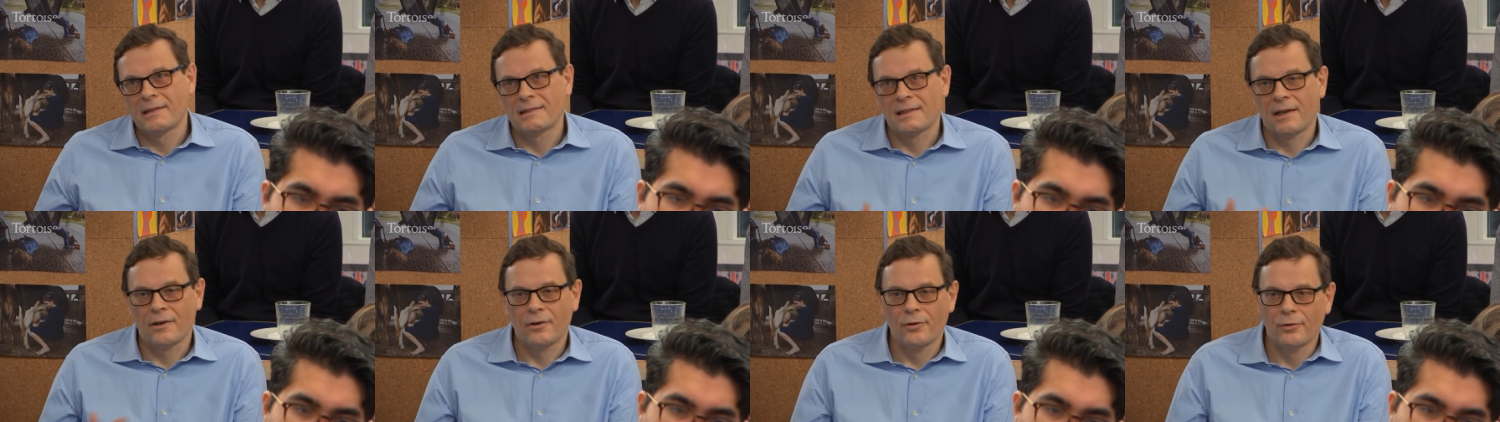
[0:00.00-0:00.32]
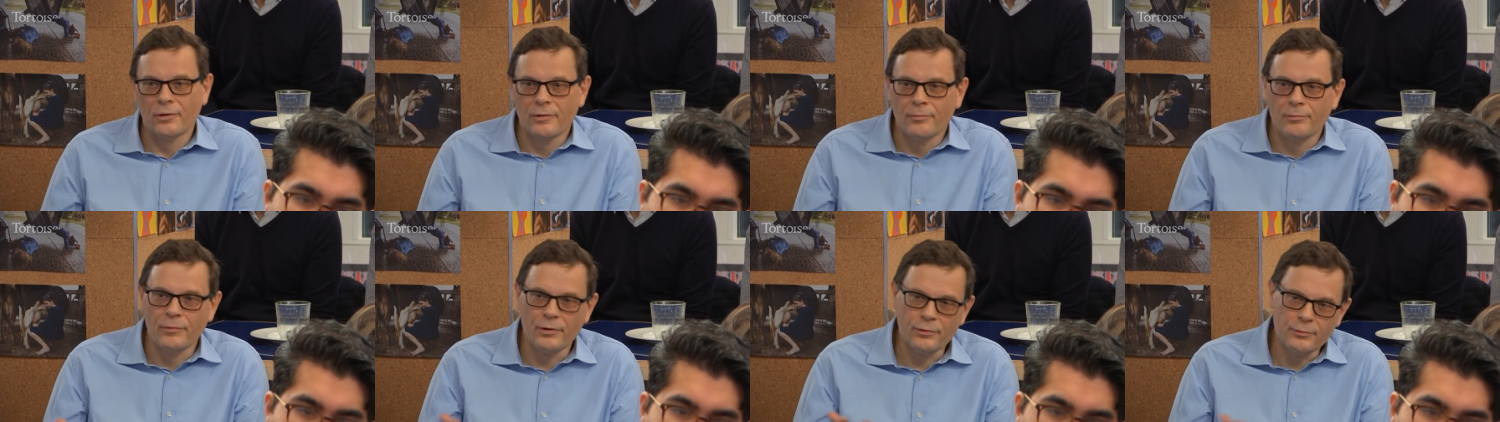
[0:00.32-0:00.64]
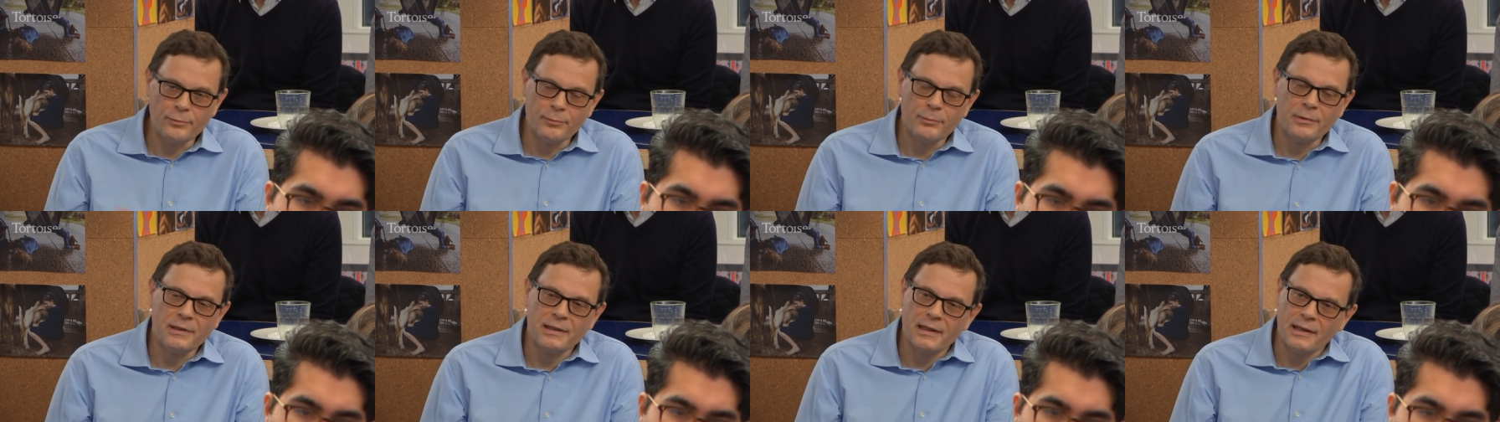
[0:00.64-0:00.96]
There's a whole
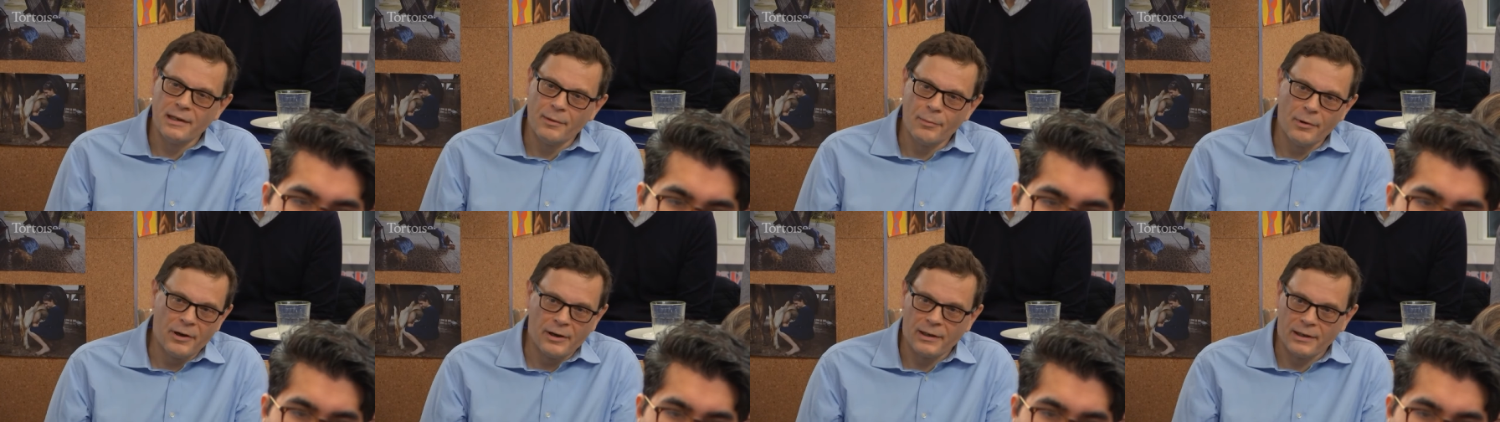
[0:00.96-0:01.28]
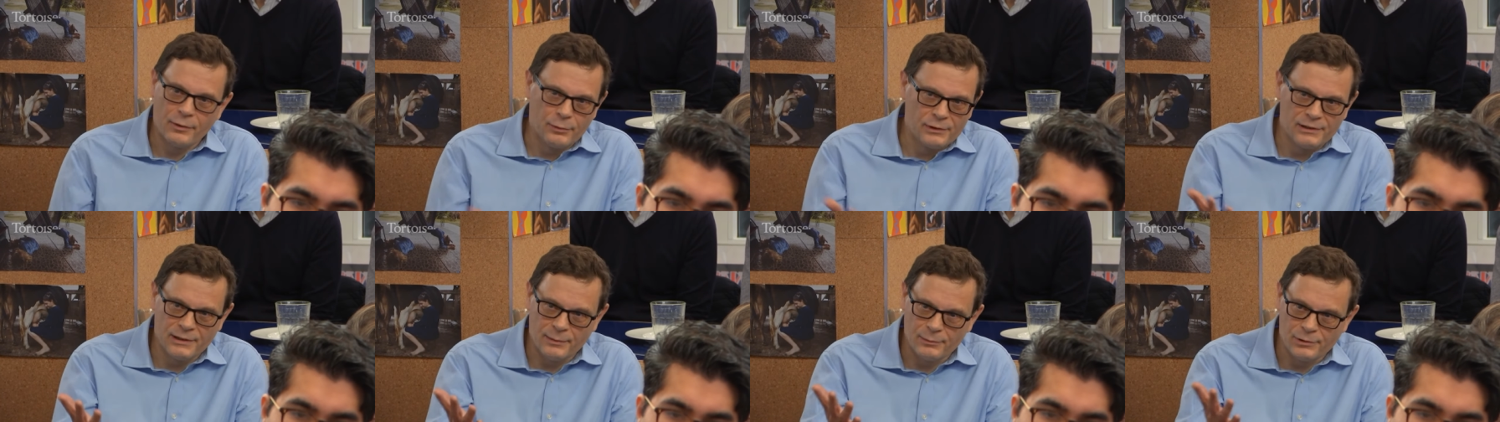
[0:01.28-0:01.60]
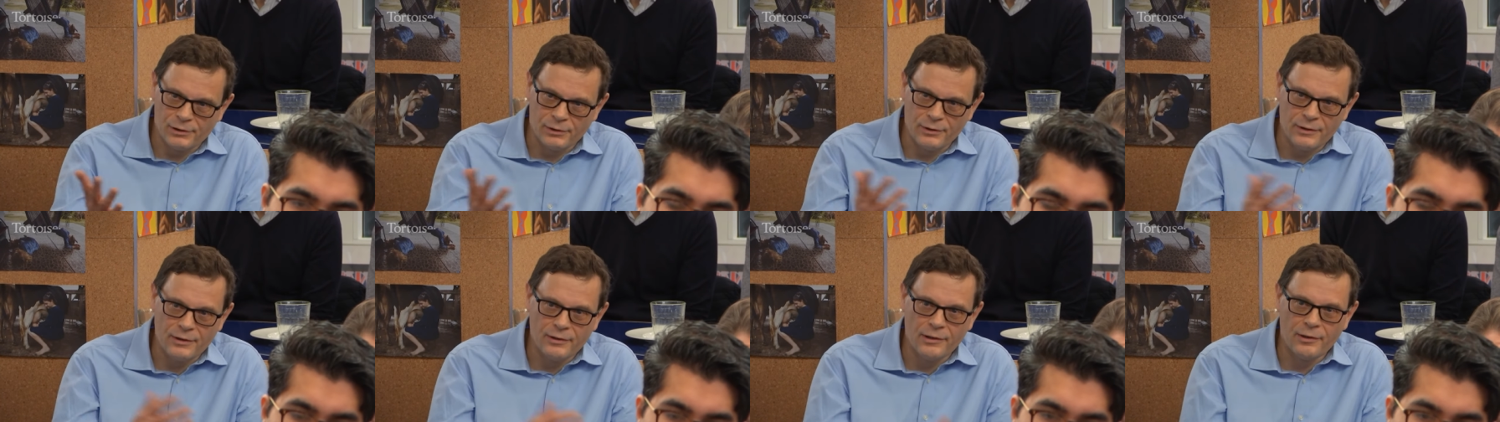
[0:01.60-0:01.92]
movement in America, which
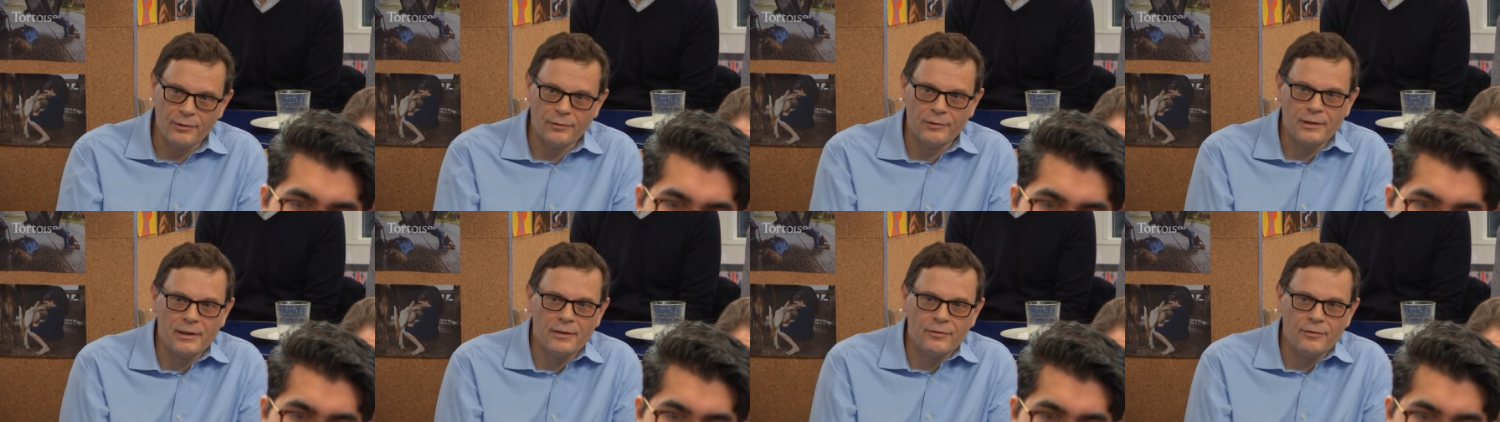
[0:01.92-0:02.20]
I'm sure you know